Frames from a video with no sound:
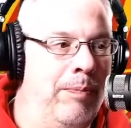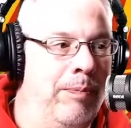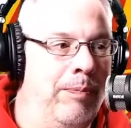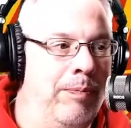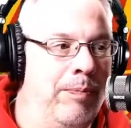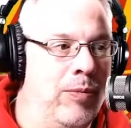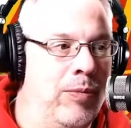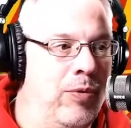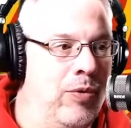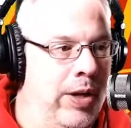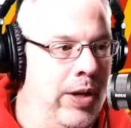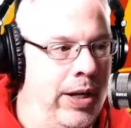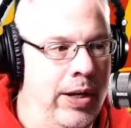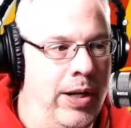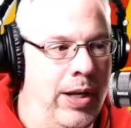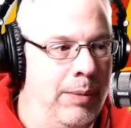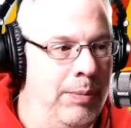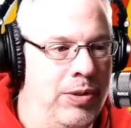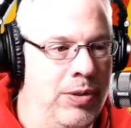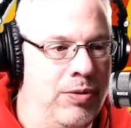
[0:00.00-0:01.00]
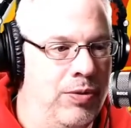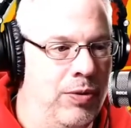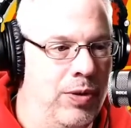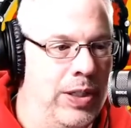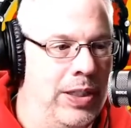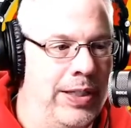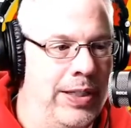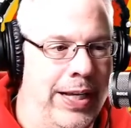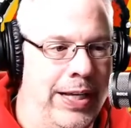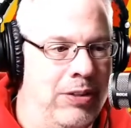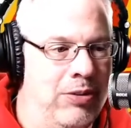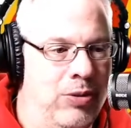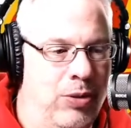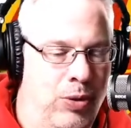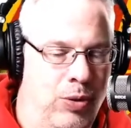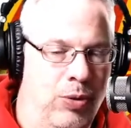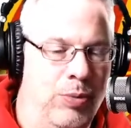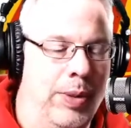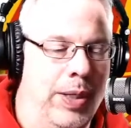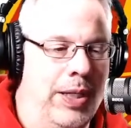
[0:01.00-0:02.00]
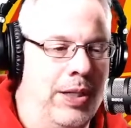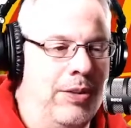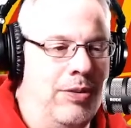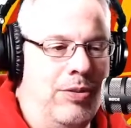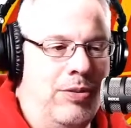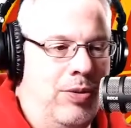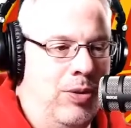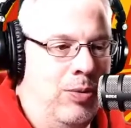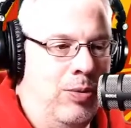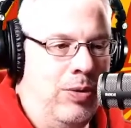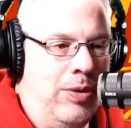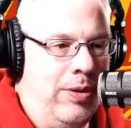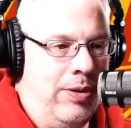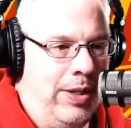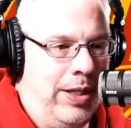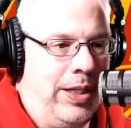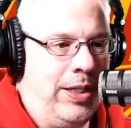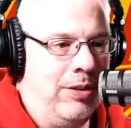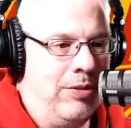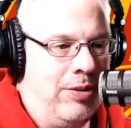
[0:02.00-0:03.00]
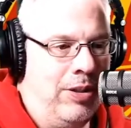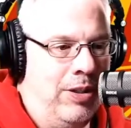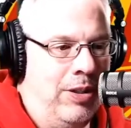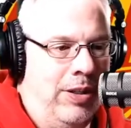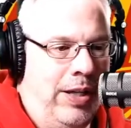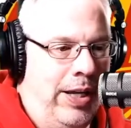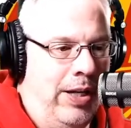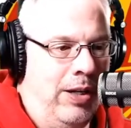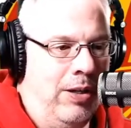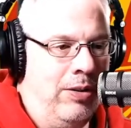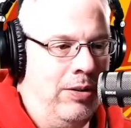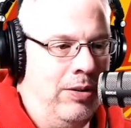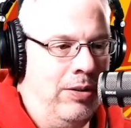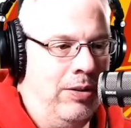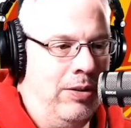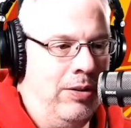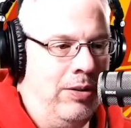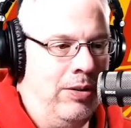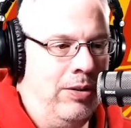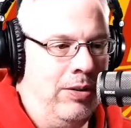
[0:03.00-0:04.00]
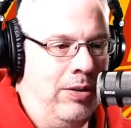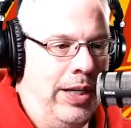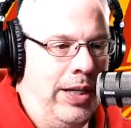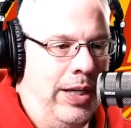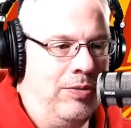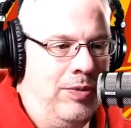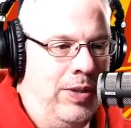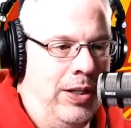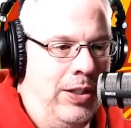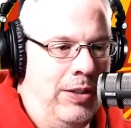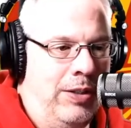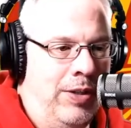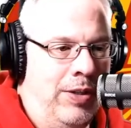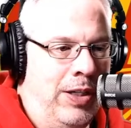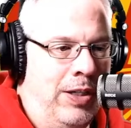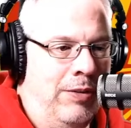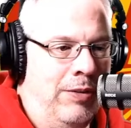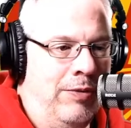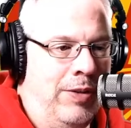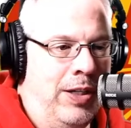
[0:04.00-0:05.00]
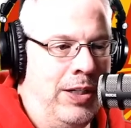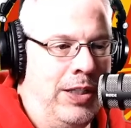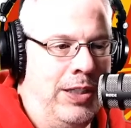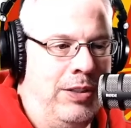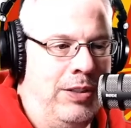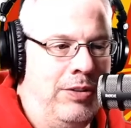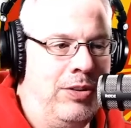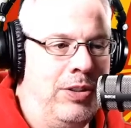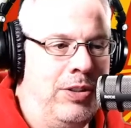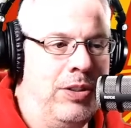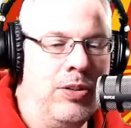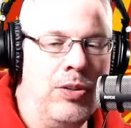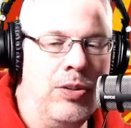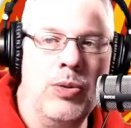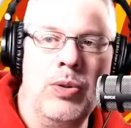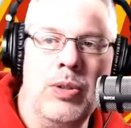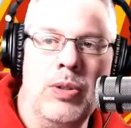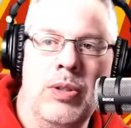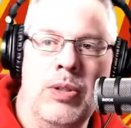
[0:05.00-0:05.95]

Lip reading: Set it up. It's free. Takes 2 minutes. Don't think it's going to take all day. It's very, very, very easy to do.